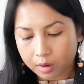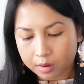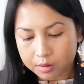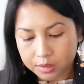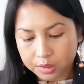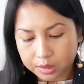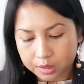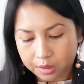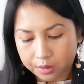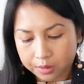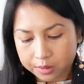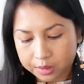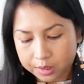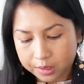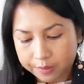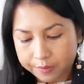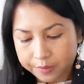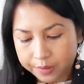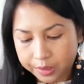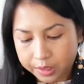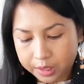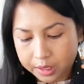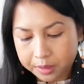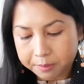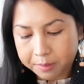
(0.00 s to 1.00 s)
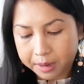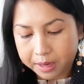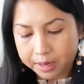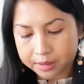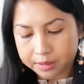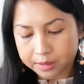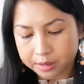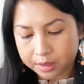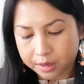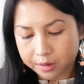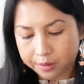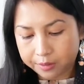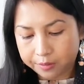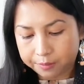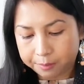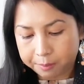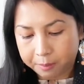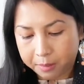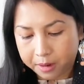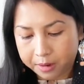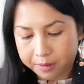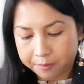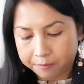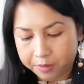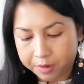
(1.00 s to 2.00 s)
Salty if you eat it by itself,
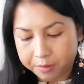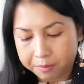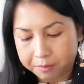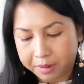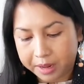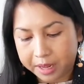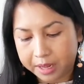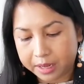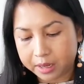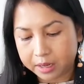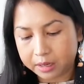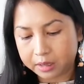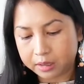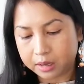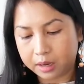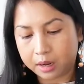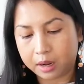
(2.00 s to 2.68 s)
but with bacon,